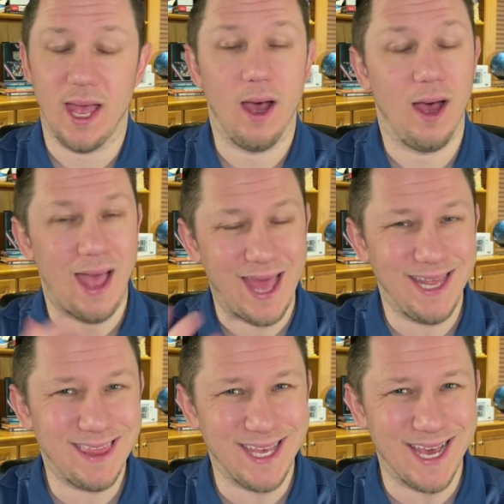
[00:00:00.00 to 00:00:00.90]
uh,
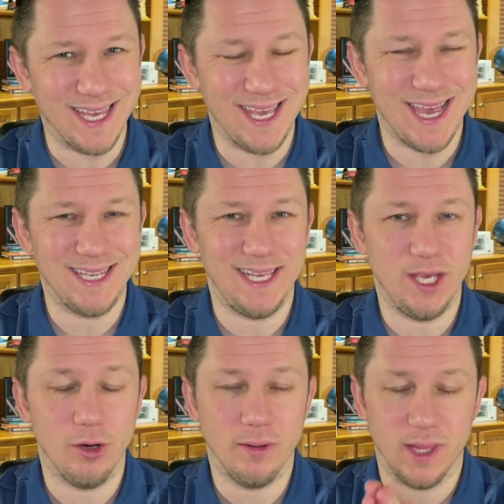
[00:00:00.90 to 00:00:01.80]
anything I can
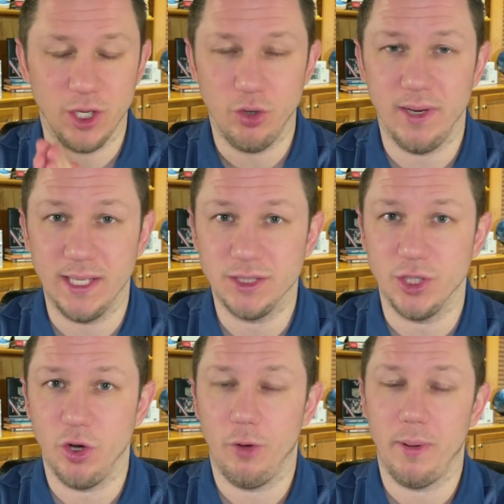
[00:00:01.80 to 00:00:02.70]
here that you need to
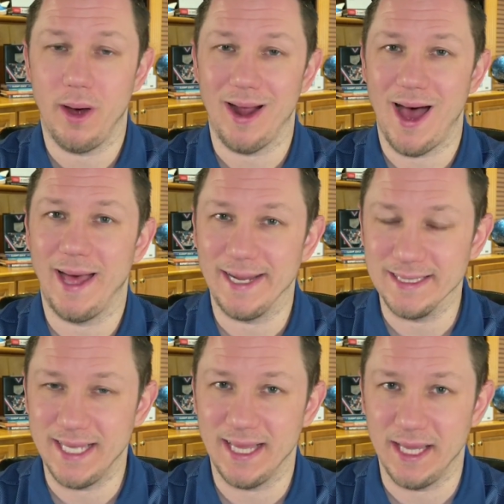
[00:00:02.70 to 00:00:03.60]
know about on a
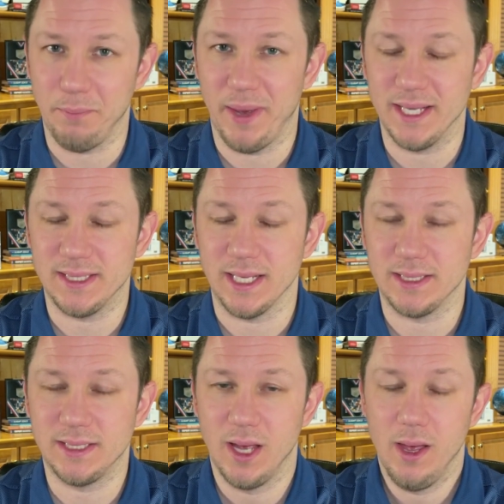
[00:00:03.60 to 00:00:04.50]
daily
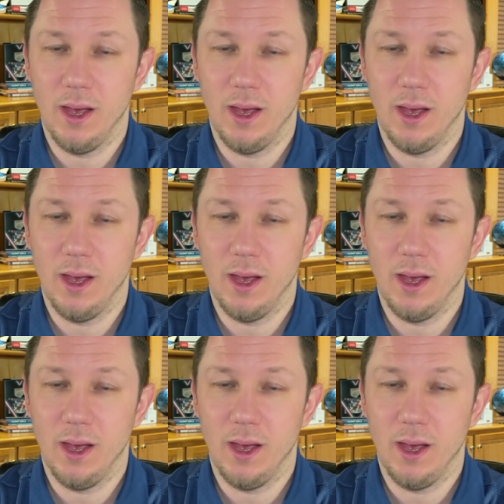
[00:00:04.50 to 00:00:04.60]
basis.